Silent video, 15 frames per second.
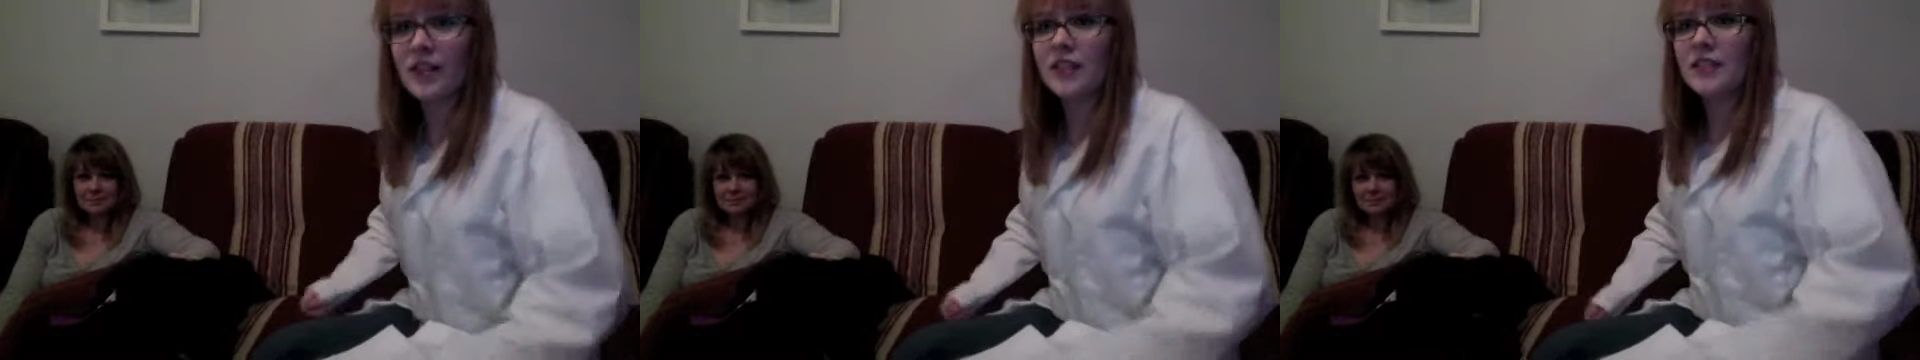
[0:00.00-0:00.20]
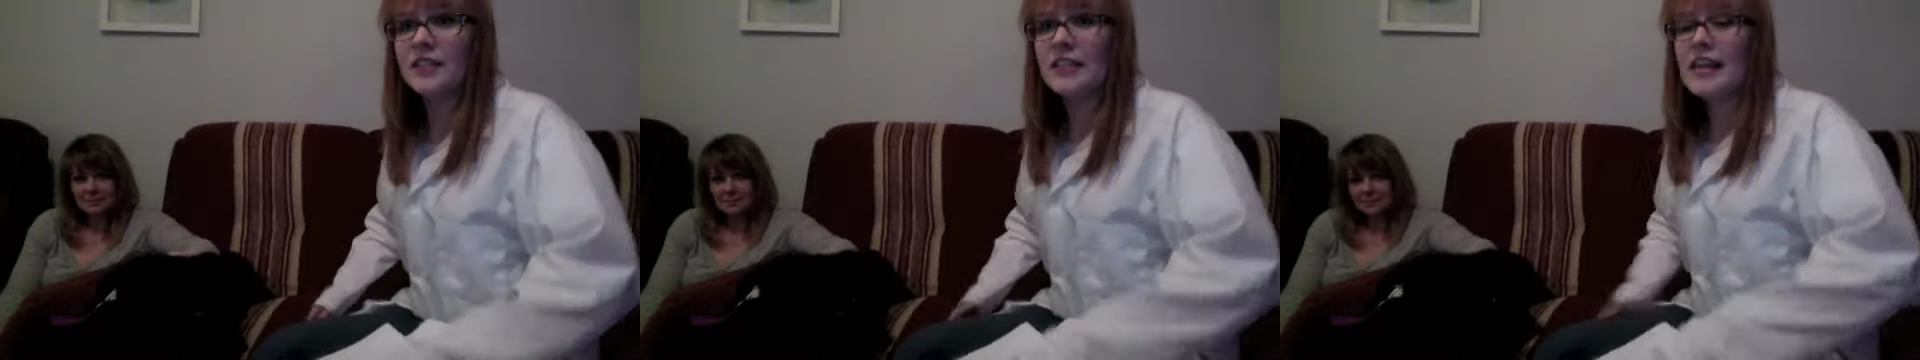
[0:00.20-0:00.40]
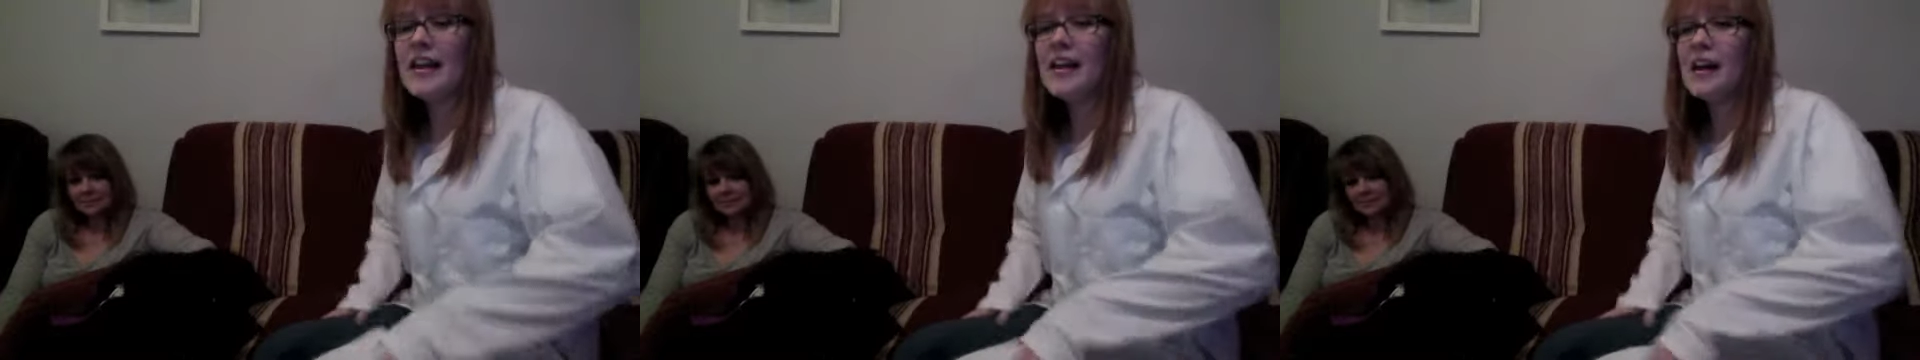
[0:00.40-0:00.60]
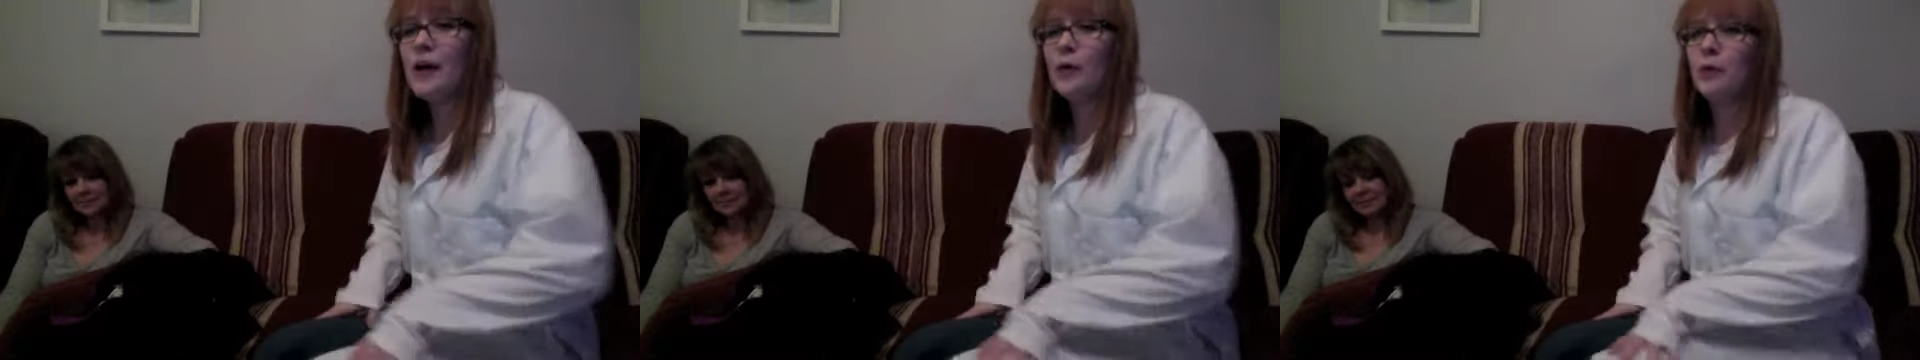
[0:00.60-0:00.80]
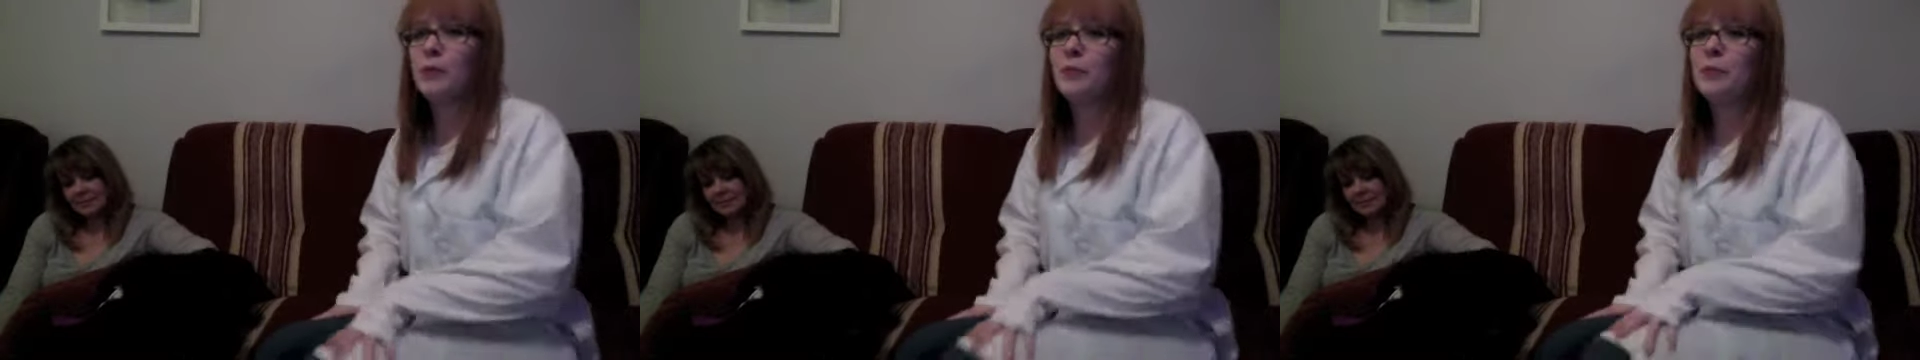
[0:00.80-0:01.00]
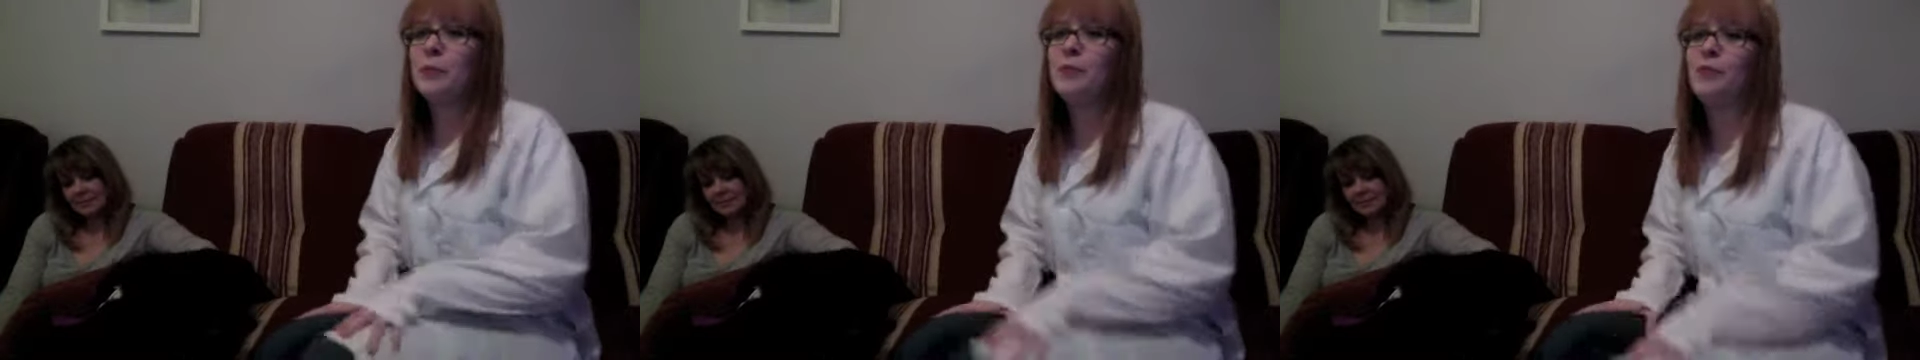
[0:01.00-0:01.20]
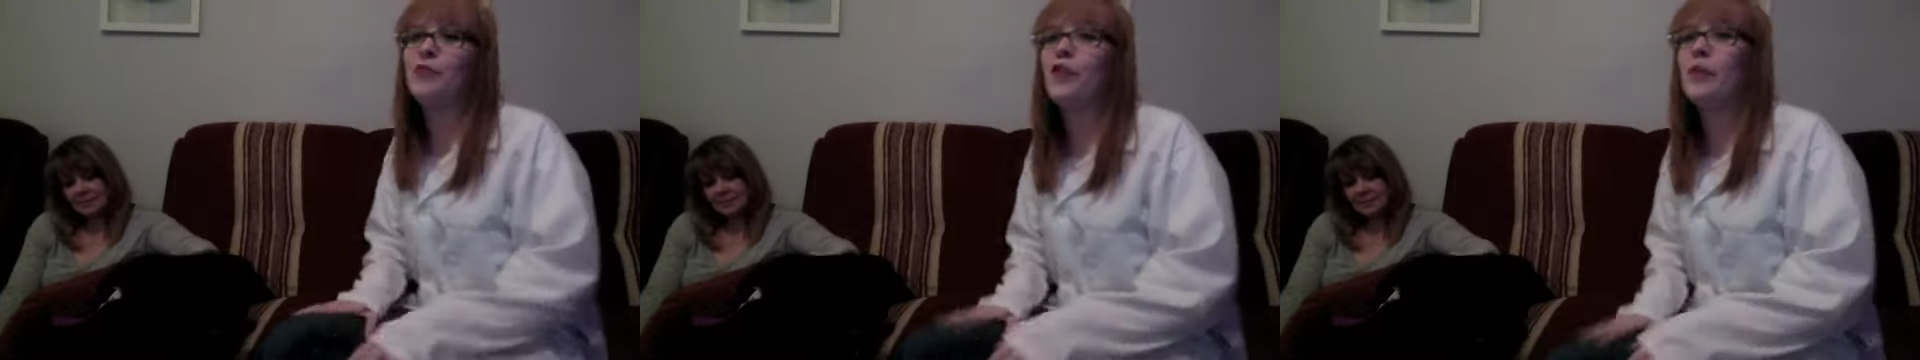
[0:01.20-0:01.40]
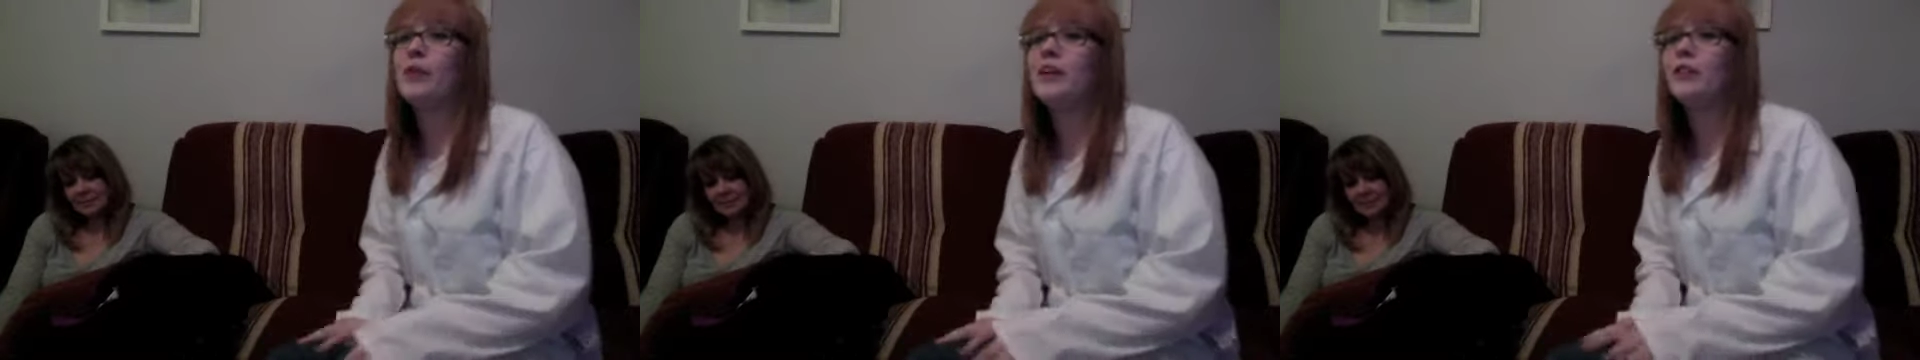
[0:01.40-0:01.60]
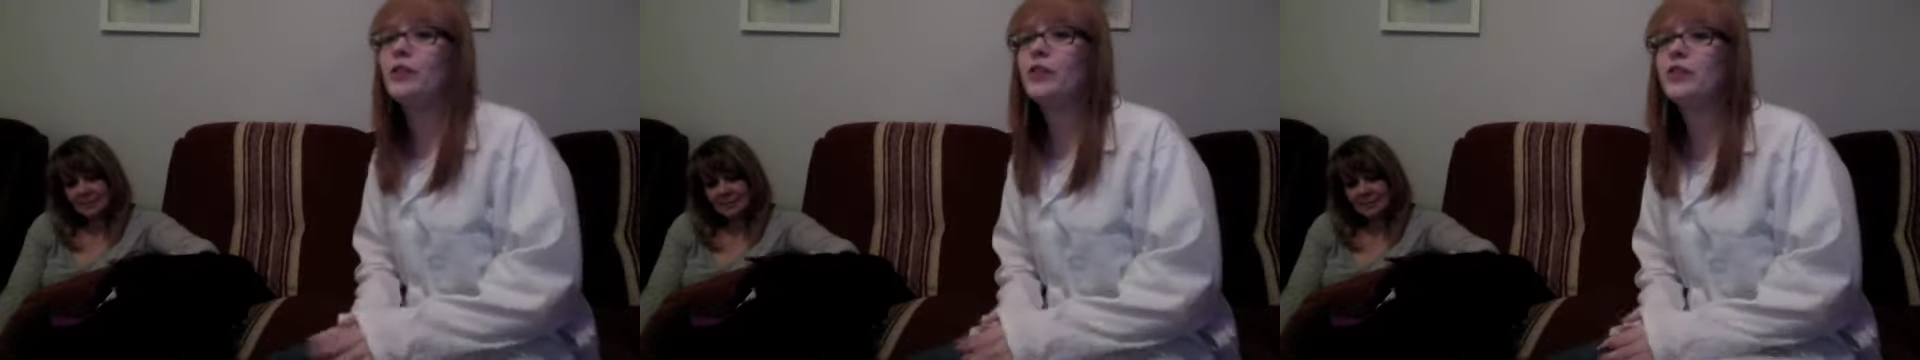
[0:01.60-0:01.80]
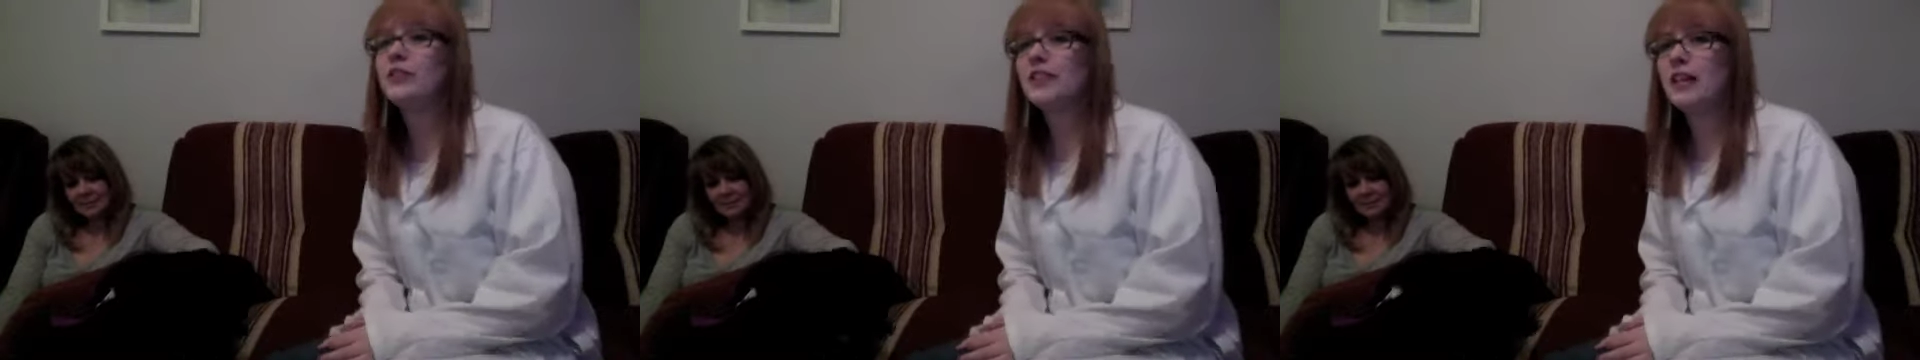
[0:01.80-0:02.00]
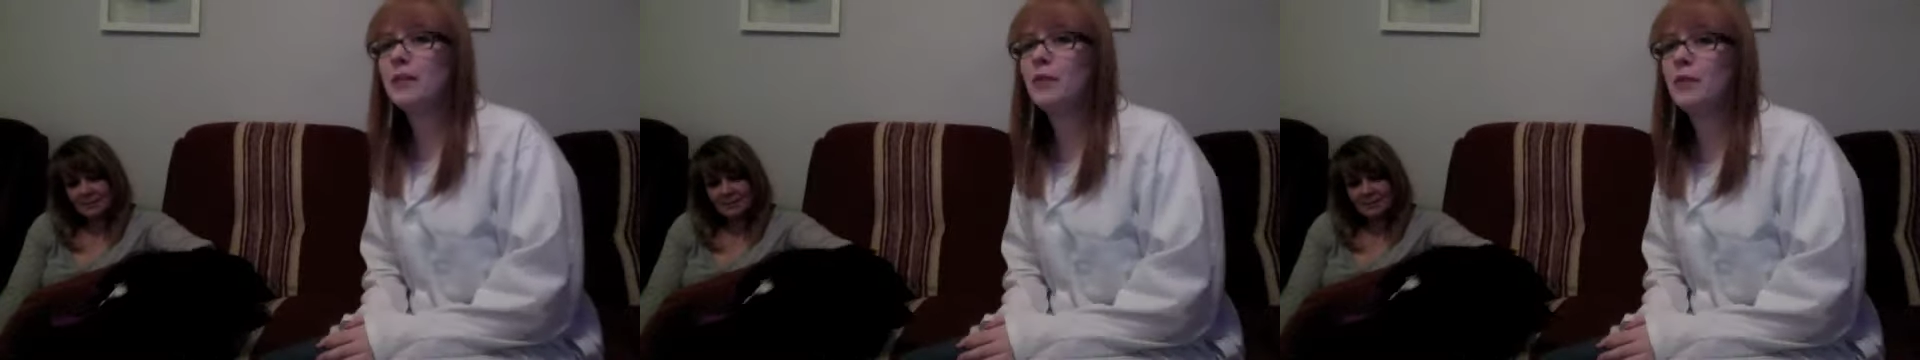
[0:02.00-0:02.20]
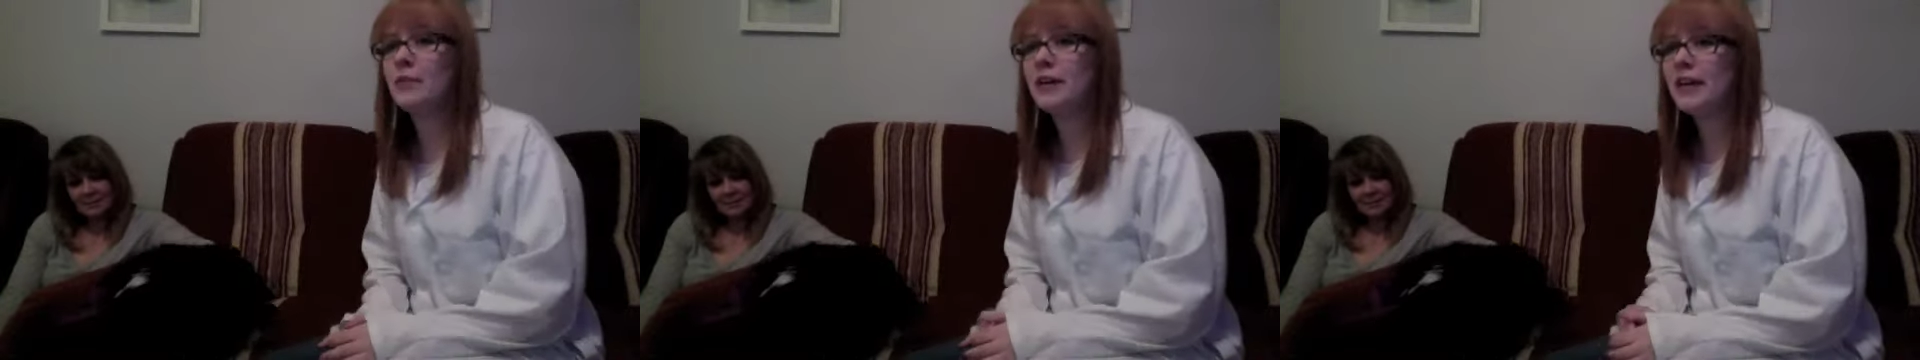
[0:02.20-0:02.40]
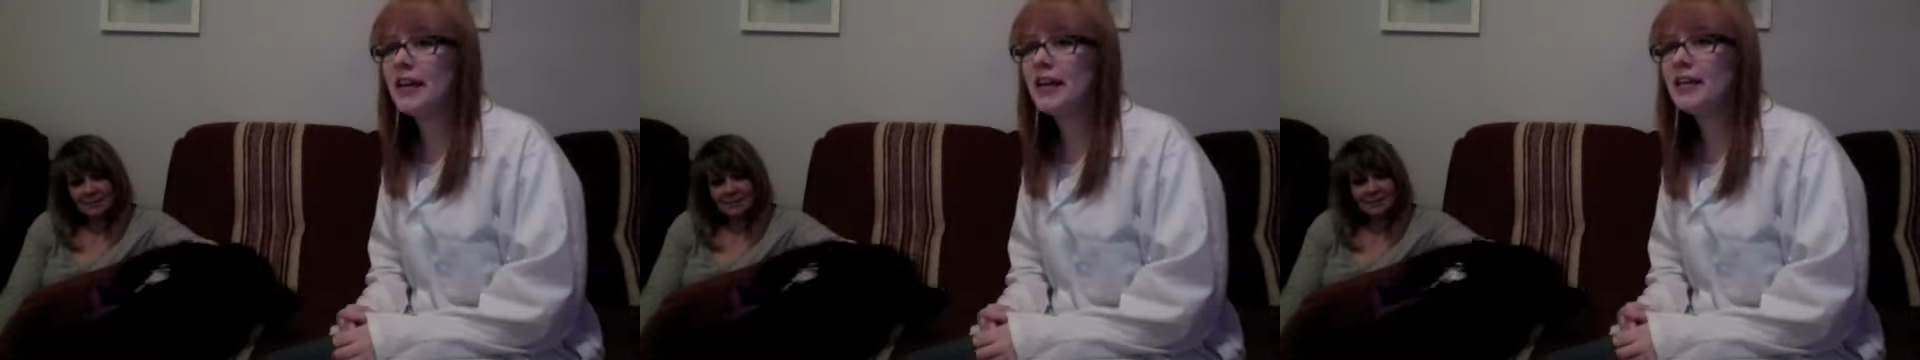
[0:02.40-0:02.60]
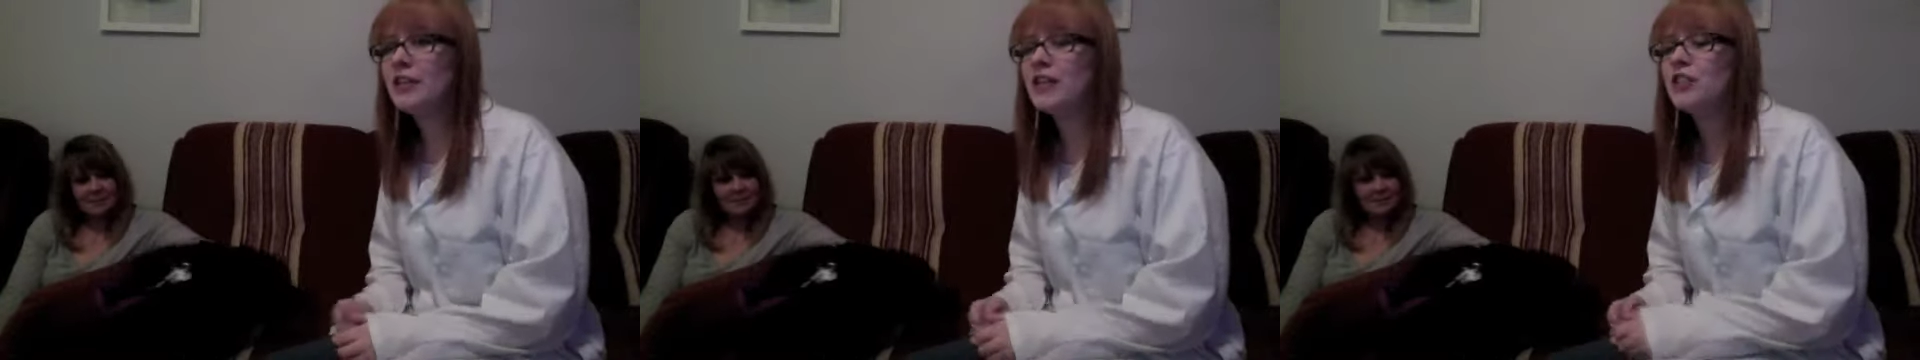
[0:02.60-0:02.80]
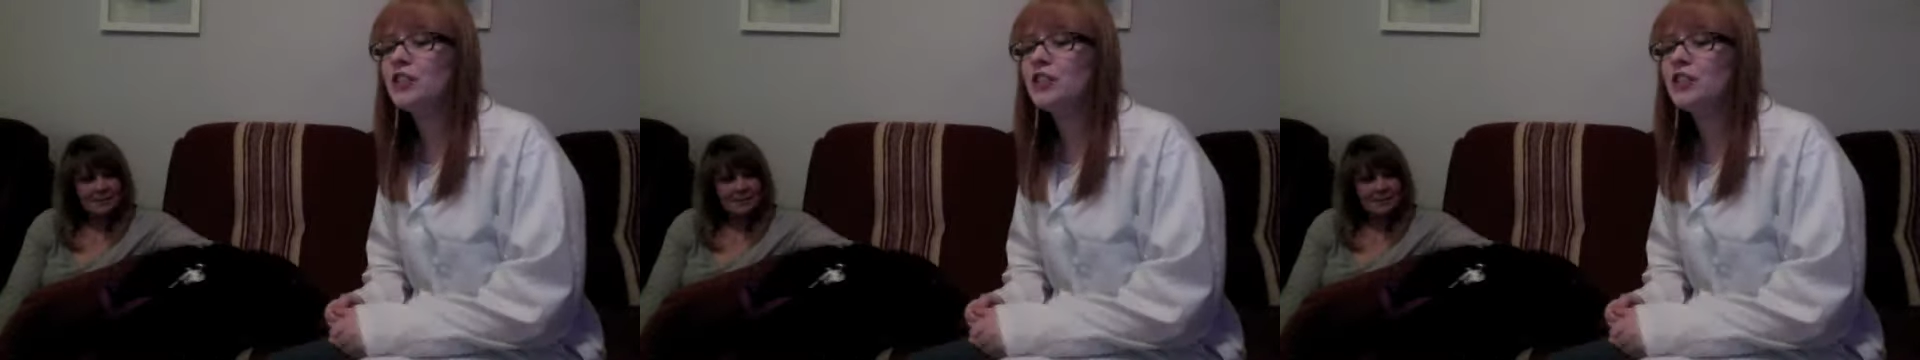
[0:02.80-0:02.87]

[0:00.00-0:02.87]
Today I will be performing an oral exam on Midnight.